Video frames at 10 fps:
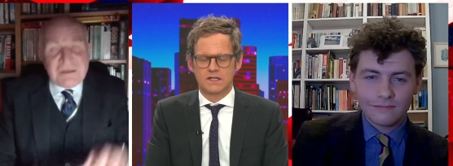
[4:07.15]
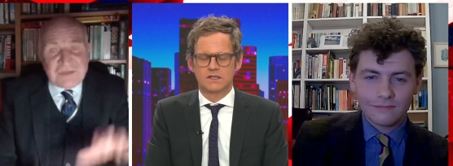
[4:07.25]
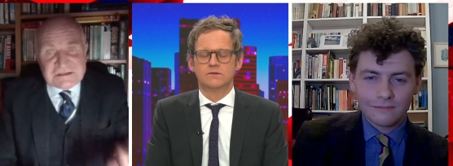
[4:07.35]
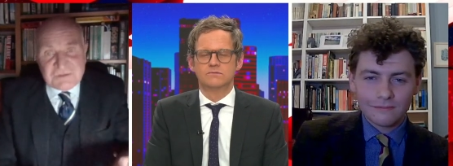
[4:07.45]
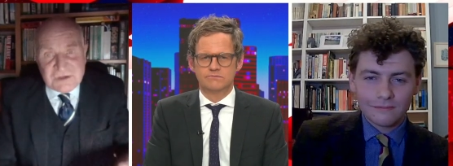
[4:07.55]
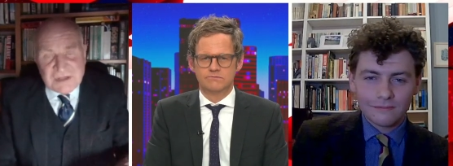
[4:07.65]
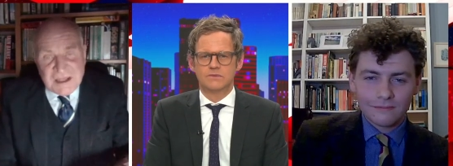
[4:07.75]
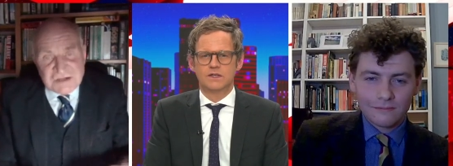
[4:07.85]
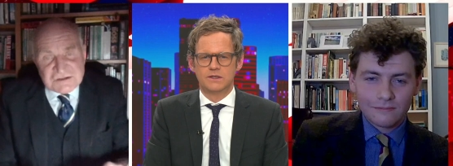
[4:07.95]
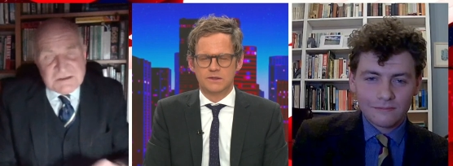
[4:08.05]
Speaker 1: That's the real
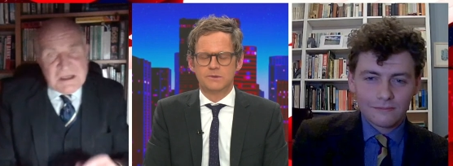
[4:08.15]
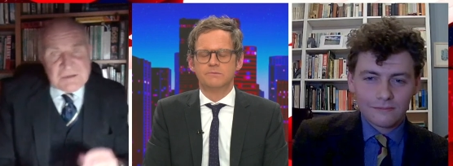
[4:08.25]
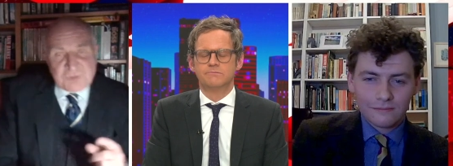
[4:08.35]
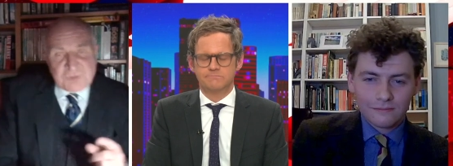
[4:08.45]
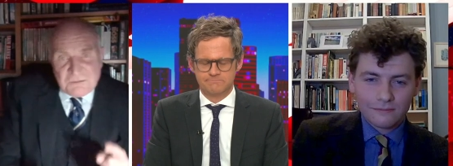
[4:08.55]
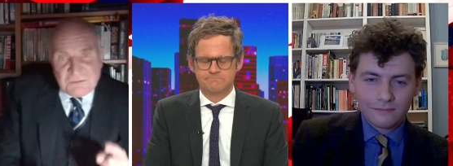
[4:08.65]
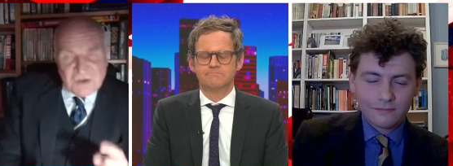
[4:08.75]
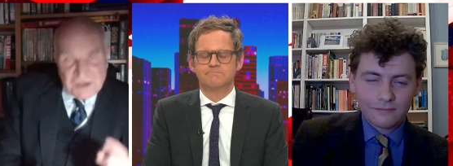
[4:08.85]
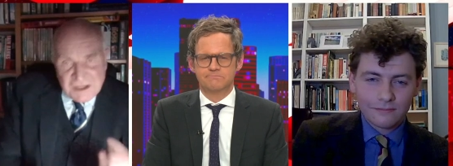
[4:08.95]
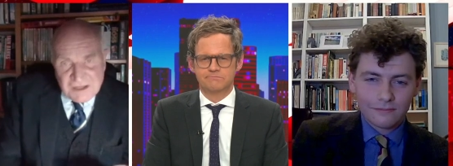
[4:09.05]
hatred. The problem we've
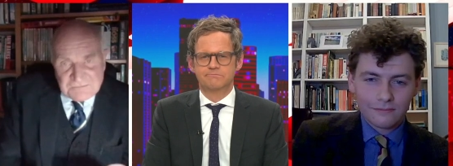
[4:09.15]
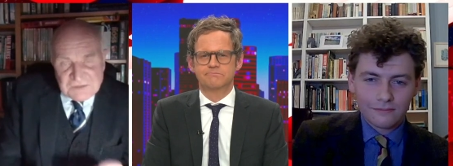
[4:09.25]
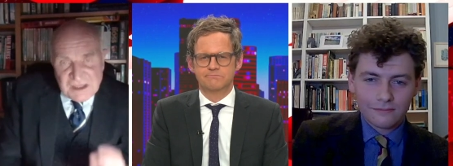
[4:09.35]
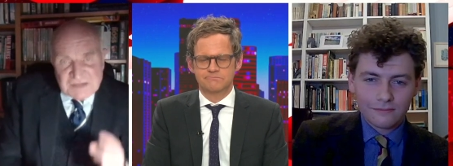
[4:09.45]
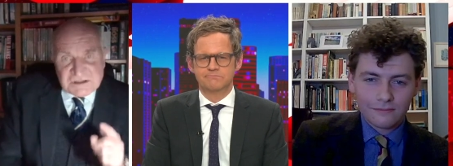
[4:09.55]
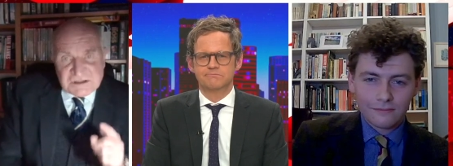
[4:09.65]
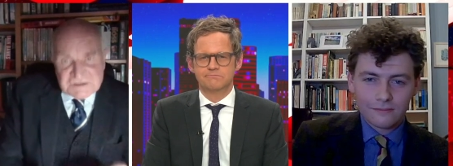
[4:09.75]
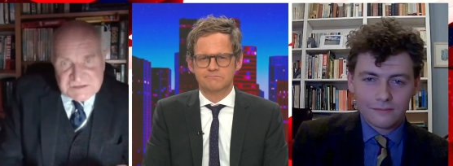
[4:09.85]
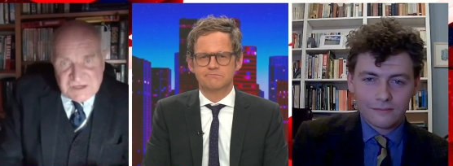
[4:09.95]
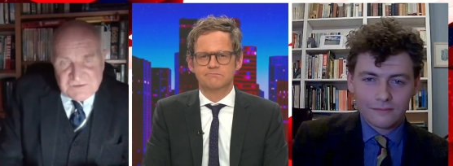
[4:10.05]
got here is the
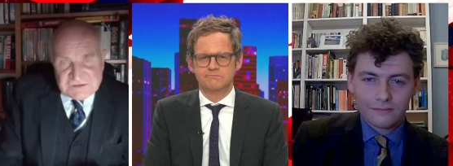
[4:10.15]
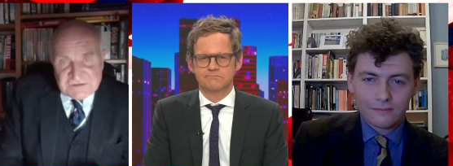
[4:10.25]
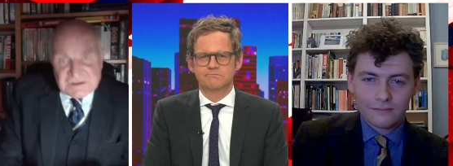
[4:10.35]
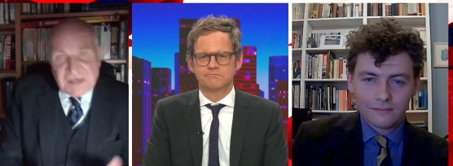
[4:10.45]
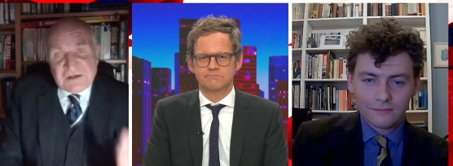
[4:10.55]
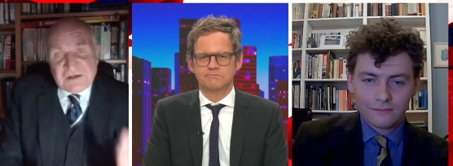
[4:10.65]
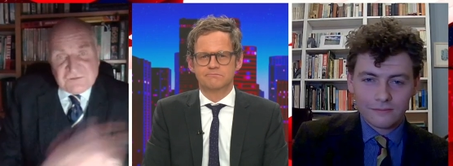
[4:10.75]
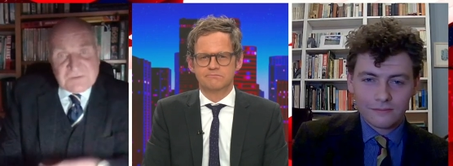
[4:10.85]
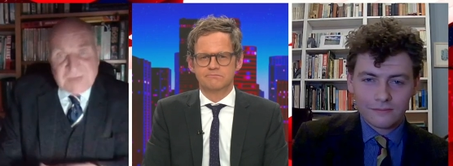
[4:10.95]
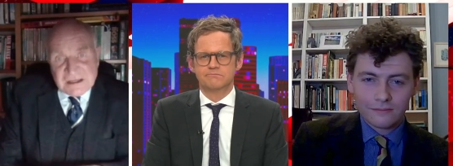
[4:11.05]
Conservatives have
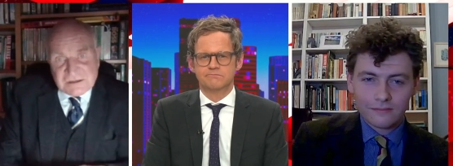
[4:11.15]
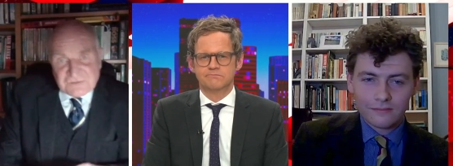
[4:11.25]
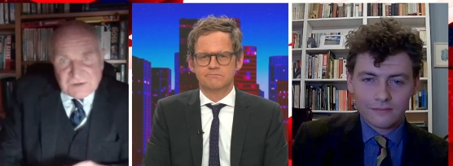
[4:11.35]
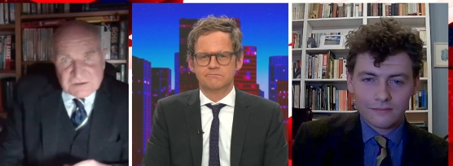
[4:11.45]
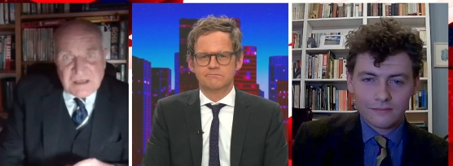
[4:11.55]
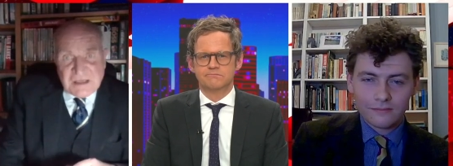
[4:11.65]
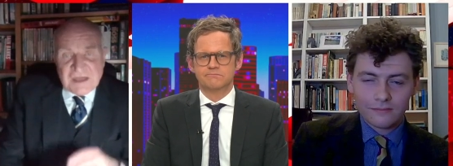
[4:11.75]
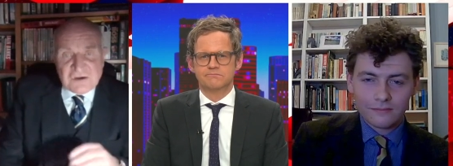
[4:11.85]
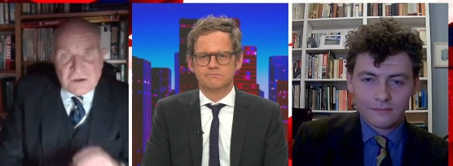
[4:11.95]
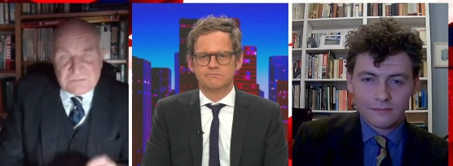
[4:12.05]
left the battlefield.
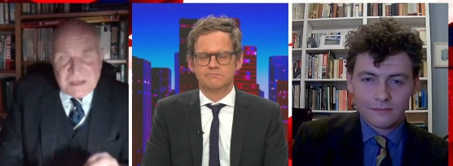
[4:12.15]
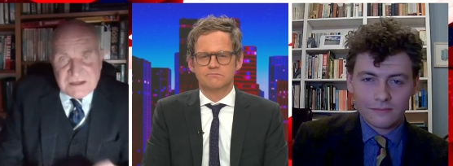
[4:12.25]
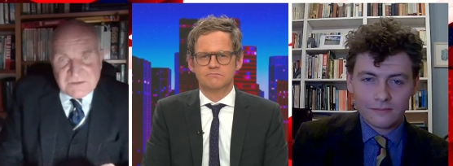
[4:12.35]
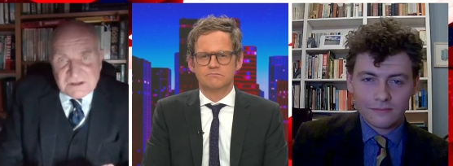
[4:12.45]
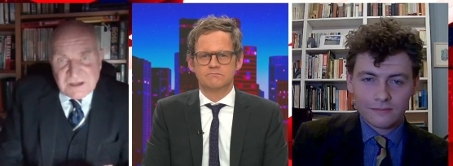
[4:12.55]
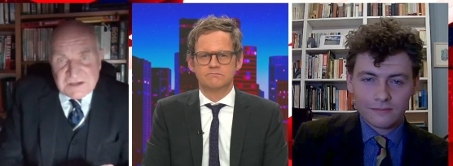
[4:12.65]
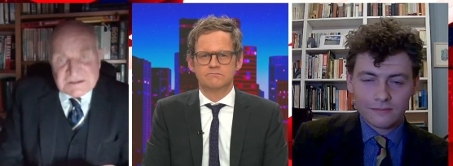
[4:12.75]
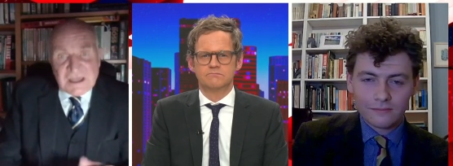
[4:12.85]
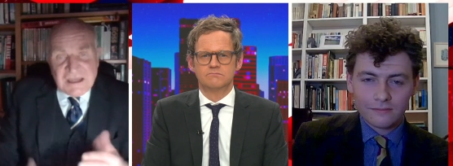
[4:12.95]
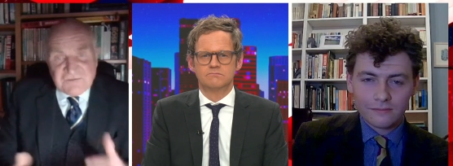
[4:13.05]
They're not making the case.
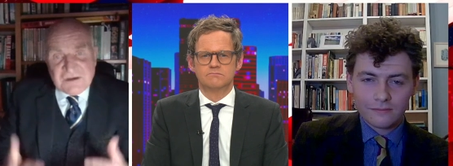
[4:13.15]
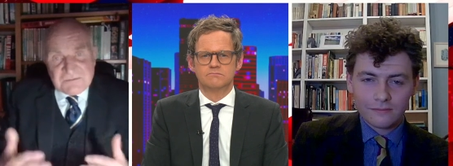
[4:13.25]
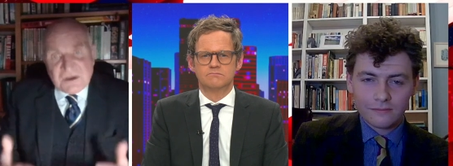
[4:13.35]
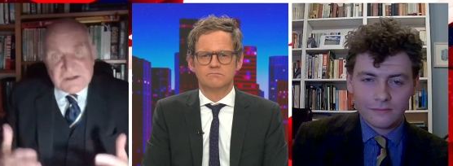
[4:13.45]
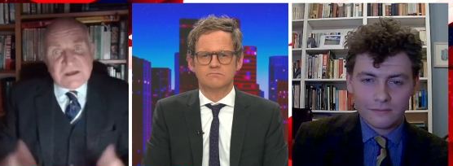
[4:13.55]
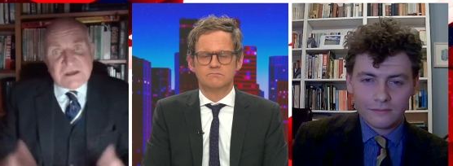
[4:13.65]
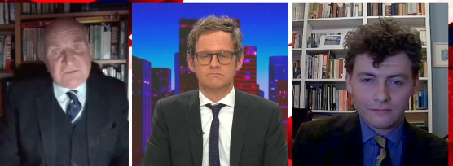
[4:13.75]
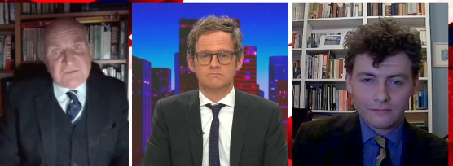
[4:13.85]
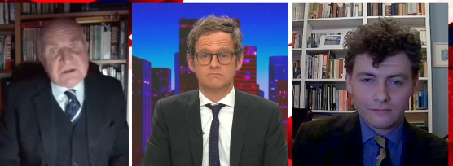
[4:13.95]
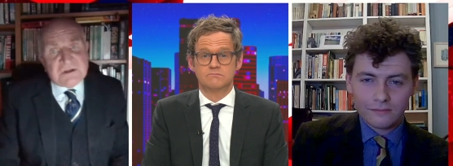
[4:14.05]
Even in my
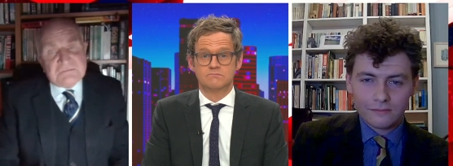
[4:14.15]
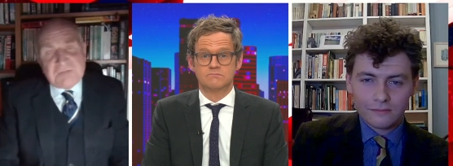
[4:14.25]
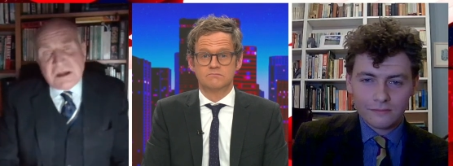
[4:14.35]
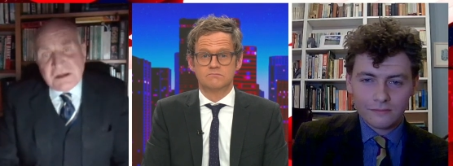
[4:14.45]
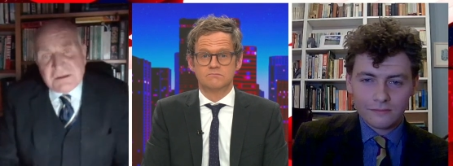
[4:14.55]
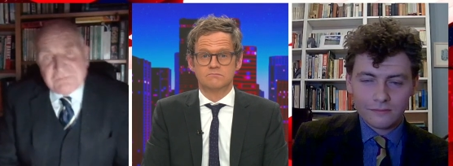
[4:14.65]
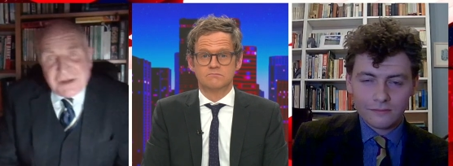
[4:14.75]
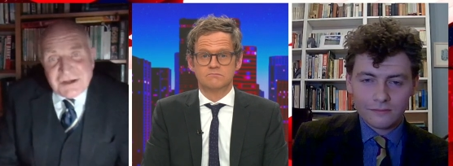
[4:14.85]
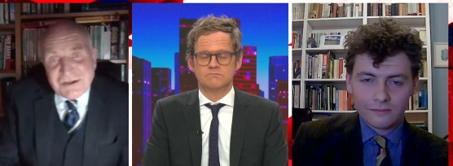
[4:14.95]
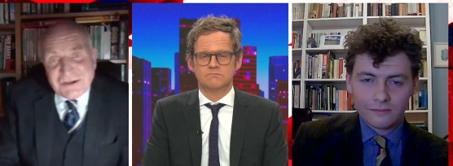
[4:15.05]
time, and many,
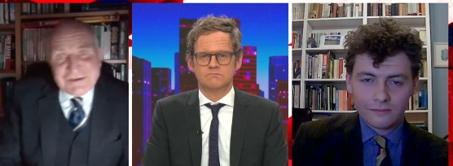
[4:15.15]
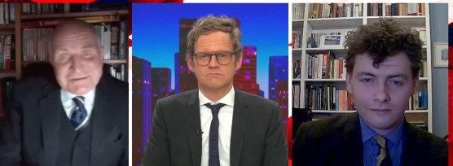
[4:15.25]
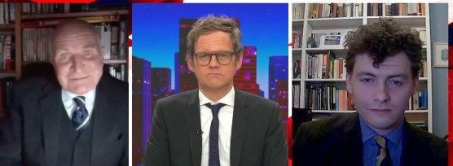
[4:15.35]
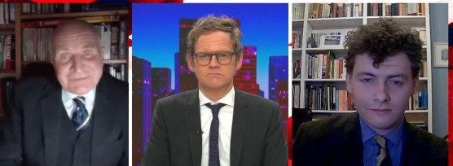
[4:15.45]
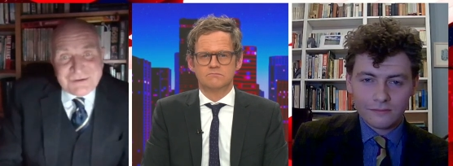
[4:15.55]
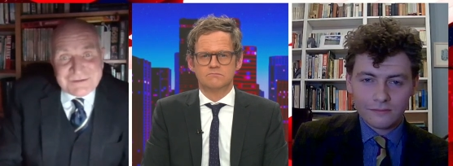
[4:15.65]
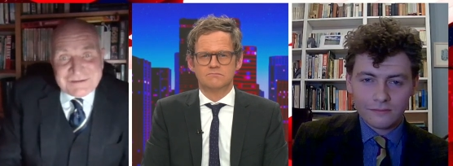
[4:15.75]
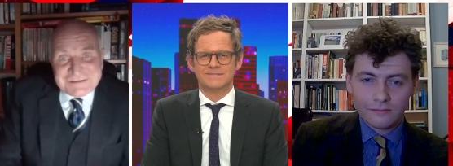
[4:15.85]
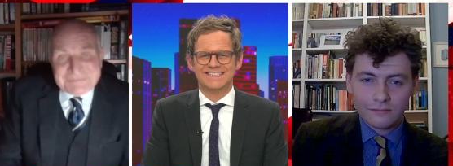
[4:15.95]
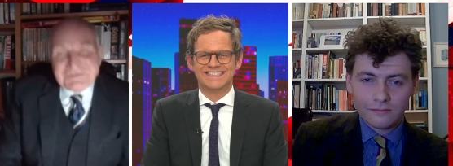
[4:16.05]
many years in
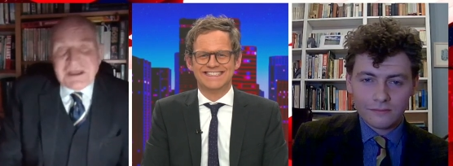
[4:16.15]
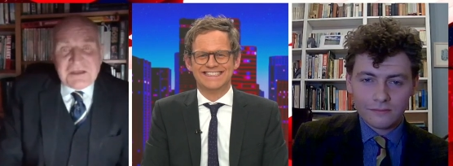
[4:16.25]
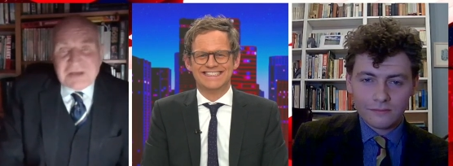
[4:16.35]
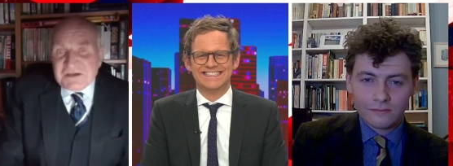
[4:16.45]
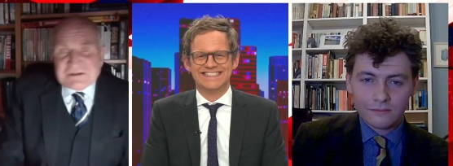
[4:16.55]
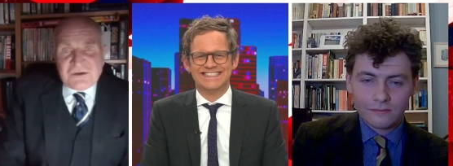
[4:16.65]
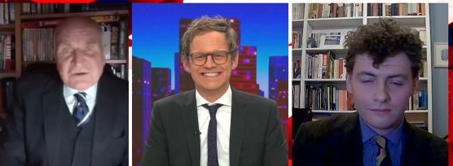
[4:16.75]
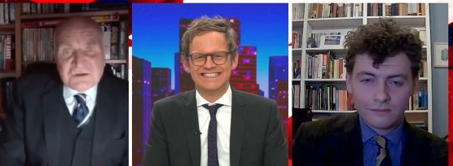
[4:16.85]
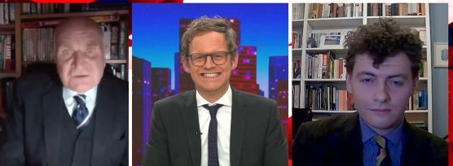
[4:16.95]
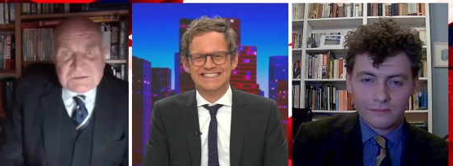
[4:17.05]
politics, I used to
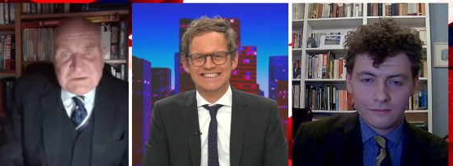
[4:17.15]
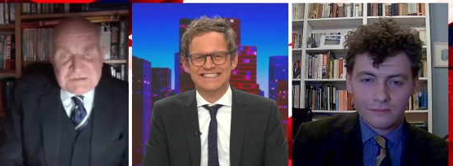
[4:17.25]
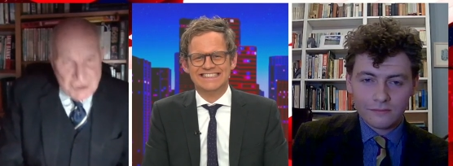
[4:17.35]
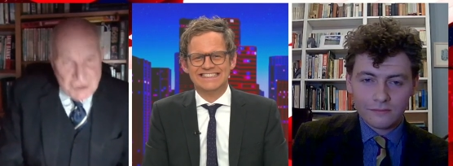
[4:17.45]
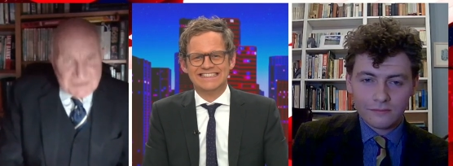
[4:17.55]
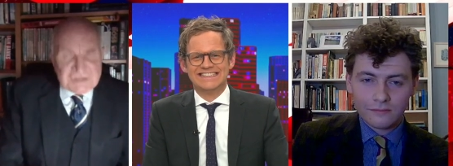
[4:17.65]
knock on doors. People said, "No, I'm a